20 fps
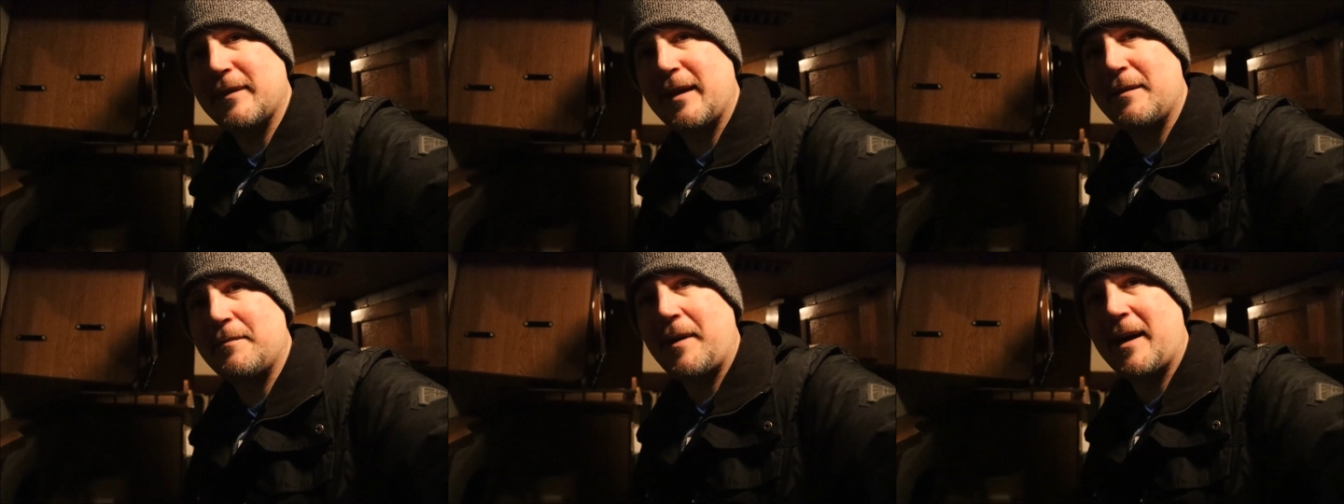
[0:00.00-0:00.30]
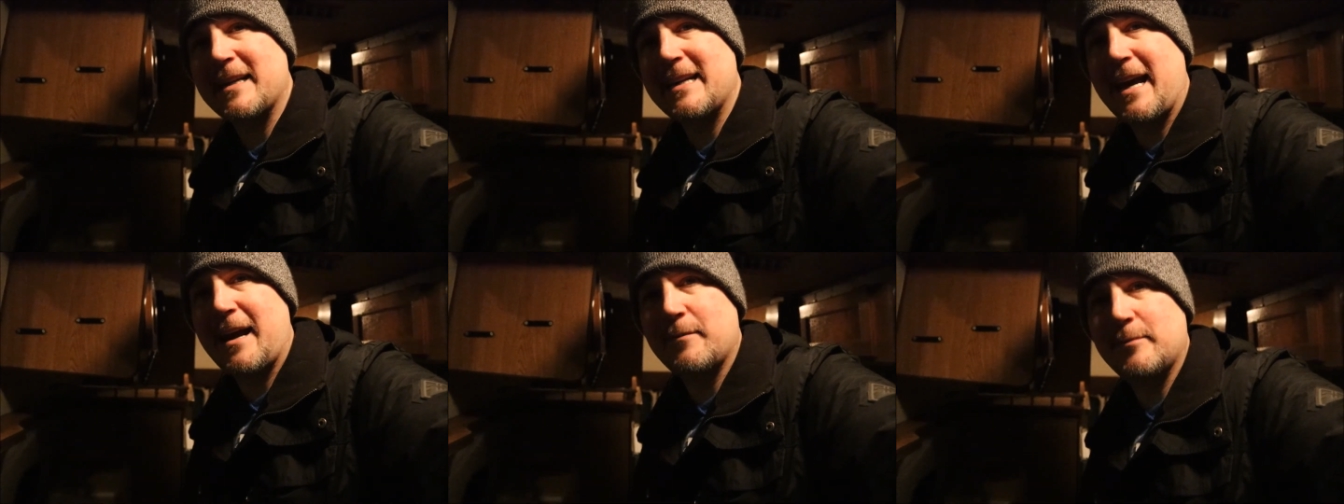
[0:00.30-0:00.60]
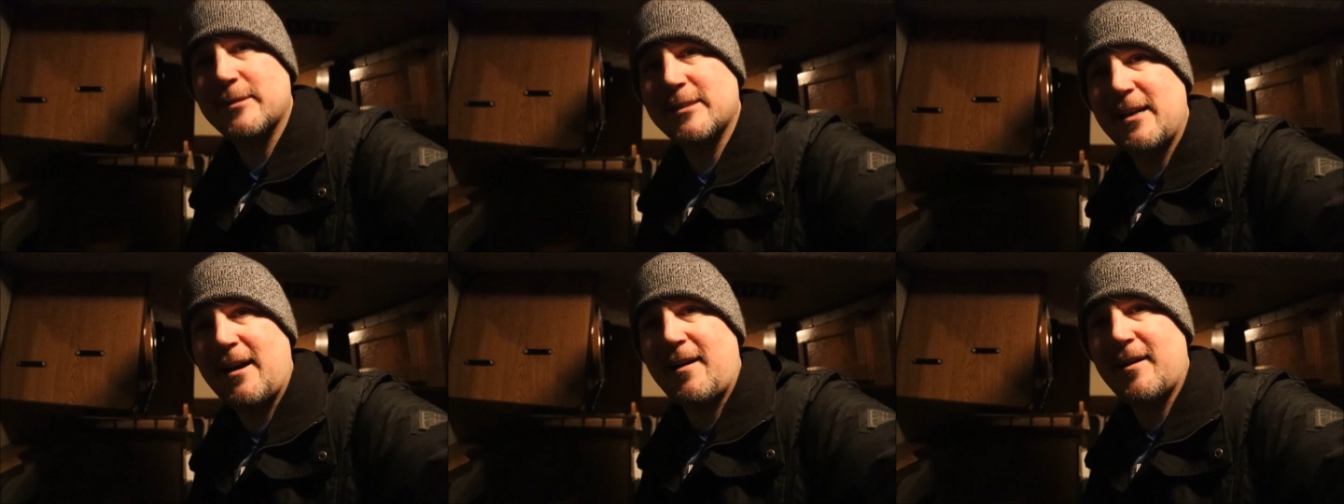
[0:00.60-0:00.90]
my dad
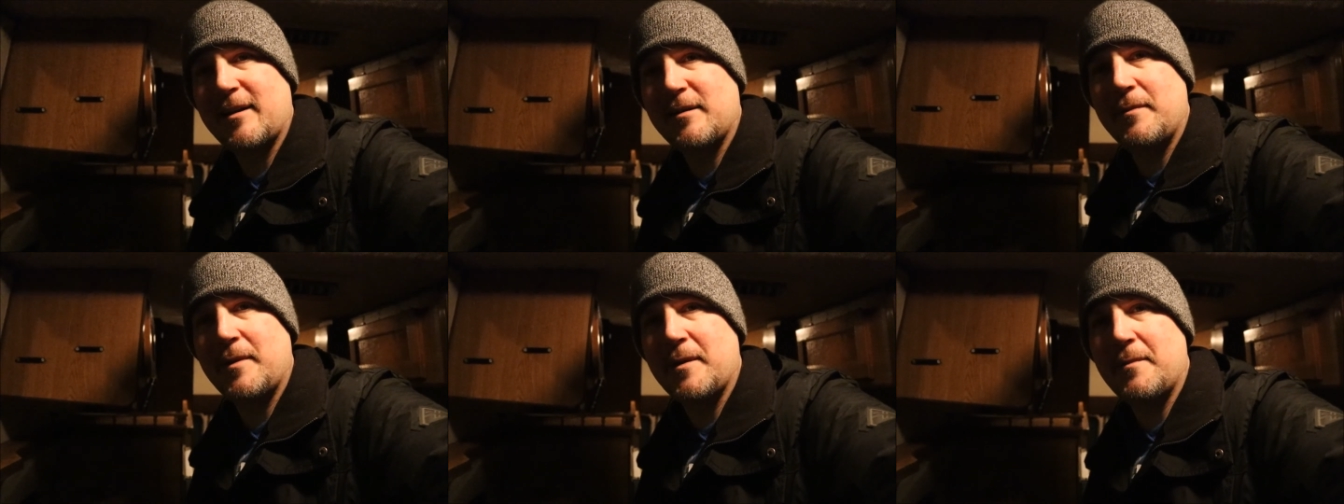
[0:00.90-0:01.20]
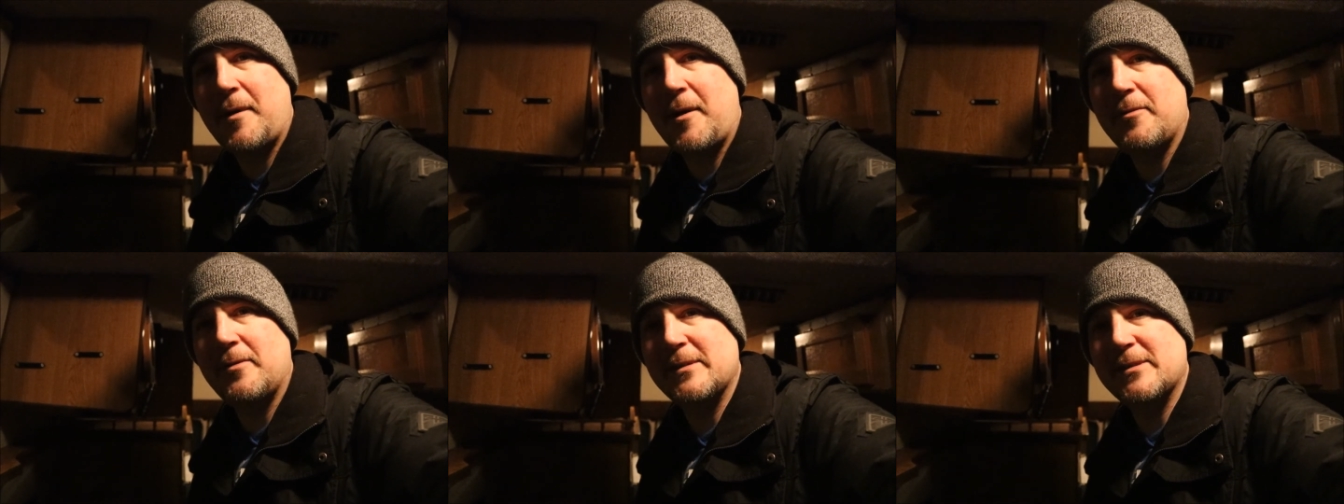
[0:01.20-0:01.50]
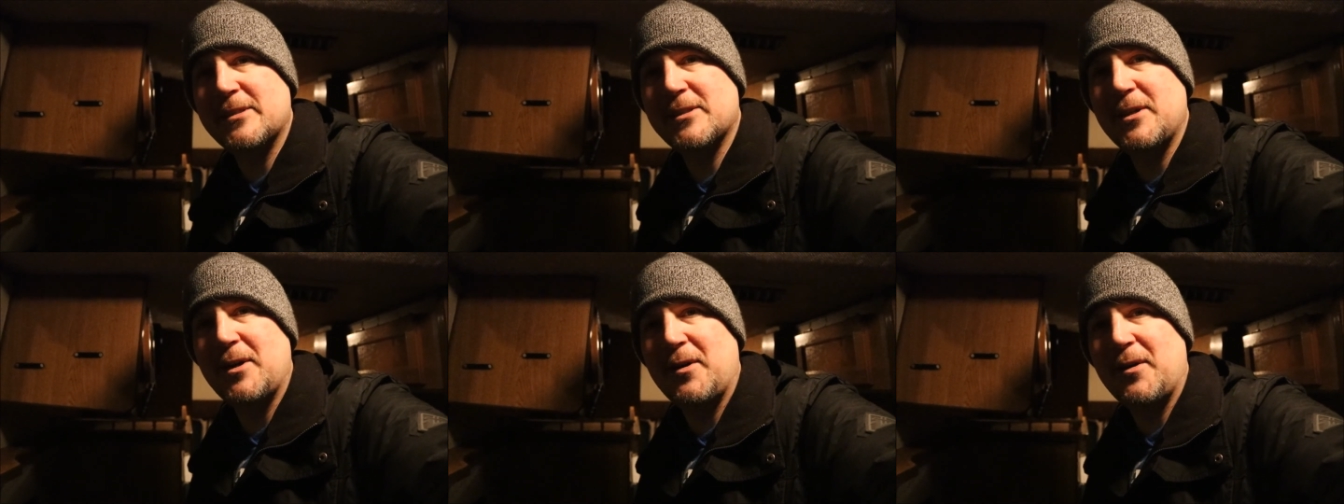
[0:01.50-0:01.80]
was talking to me about the
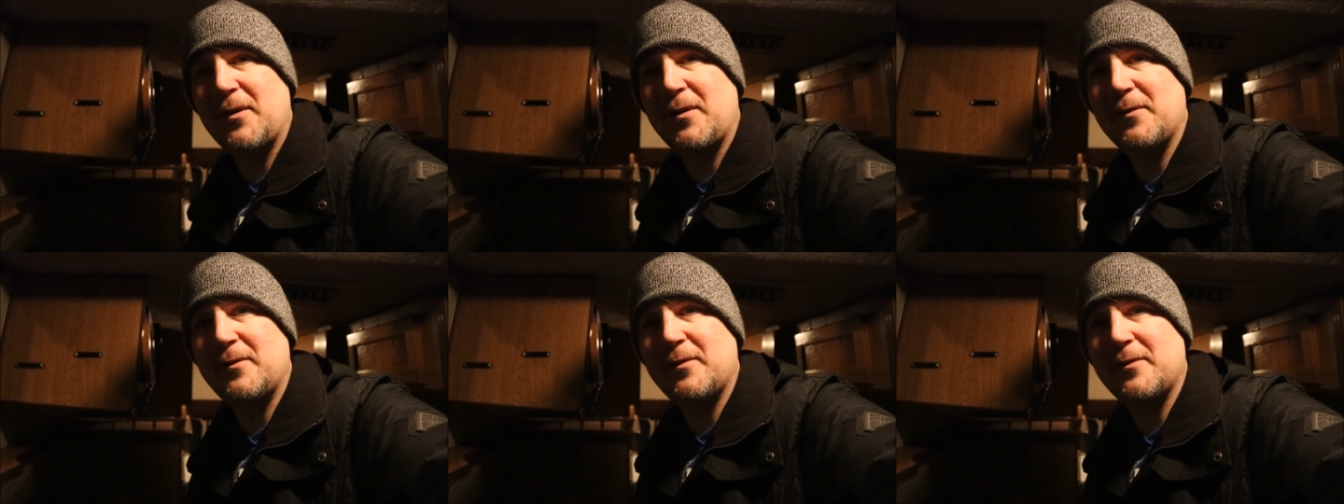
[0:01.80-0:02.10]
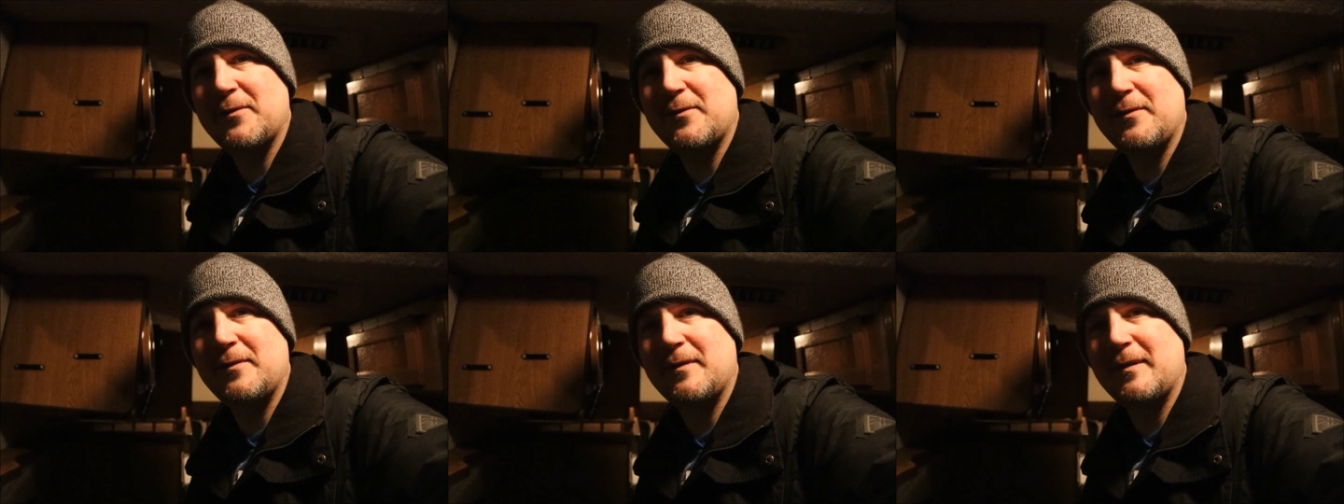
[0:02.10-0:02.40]
stove,